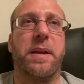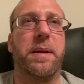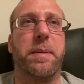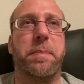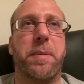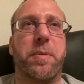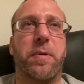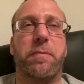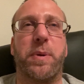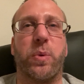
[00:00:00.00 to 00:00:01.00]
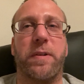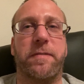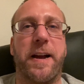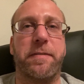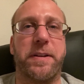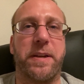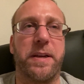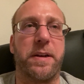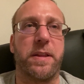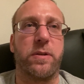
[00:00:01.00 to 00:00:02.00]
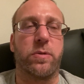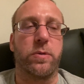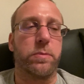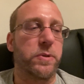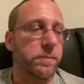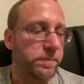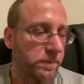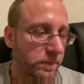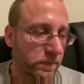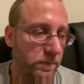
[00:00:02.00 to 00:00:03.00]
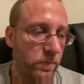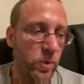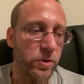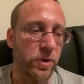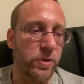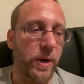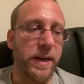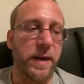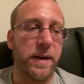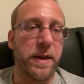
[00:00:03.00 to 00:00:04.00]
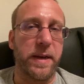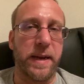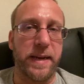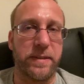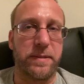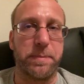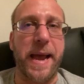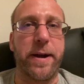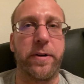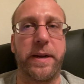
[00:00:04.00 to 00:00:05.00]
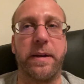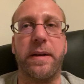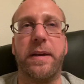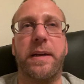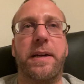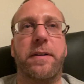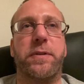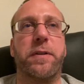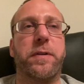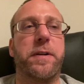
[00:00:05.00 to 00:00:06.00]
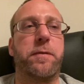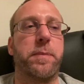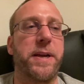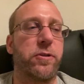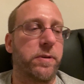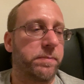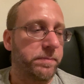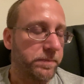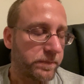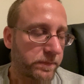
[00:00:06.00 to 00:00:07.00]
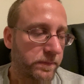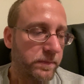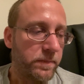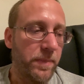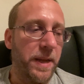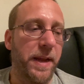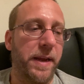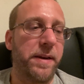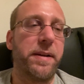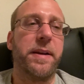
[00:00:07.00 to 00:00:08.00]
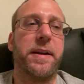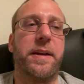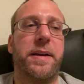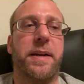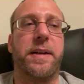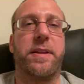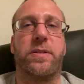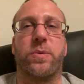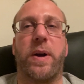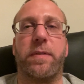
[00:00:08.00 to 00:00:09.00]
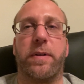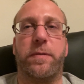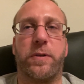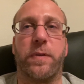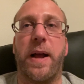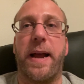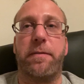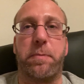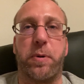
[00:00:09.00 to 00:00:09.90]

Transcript: a member of between 5 and 10 of these groups, just so I get a nice smattering of different information. And this is what I've learned. First of all, I have a